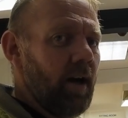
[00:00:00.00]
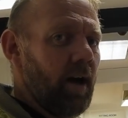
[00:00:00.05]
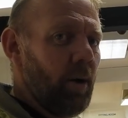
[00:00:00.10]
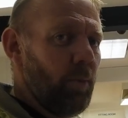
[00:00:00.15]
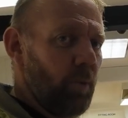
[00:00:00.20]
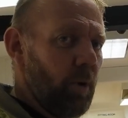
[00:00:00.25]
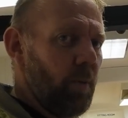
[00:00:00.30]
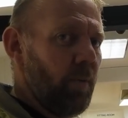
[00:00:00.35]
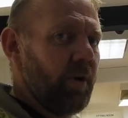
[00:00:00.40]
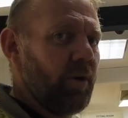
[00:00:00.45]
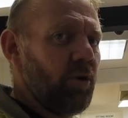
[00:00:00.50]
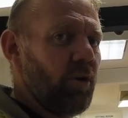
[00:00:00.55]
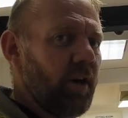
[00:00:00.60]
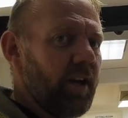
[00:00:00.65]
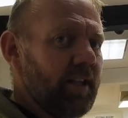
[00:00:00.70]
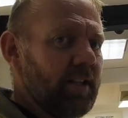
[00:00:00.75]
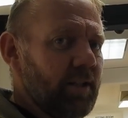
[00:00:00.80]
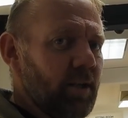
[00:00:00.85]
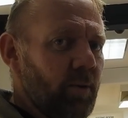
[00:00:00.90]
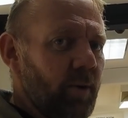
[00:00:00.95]
and when we dug
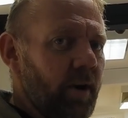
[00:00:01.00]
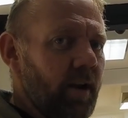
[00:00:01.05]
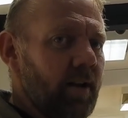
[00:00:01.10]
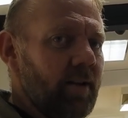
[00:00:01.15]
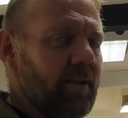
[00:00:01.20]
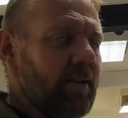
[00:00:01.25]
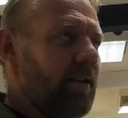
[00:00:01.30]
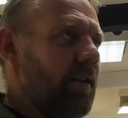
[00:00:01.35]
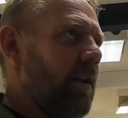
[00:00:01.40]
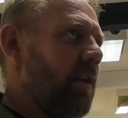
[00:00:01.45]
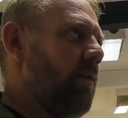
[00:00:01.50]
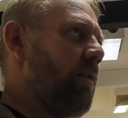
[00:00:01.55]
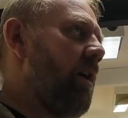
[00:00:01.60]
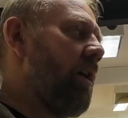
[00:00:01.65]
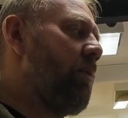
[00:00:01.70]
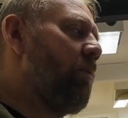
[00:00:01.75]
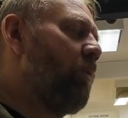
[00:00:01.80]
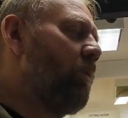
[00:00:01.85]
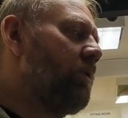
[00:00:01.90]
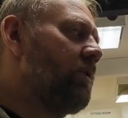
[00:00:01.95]
into it,
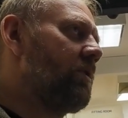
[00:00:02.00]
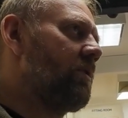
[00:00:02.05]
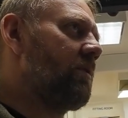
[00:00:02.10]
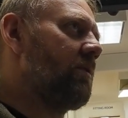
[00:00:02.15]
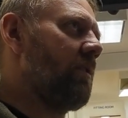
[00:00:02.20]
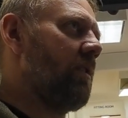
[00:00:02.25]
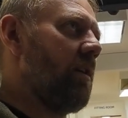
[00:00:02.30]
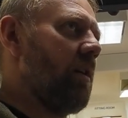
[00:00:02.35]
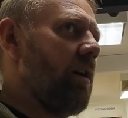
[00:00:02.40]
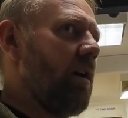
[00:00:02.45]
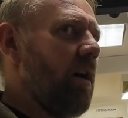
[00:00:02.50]
it was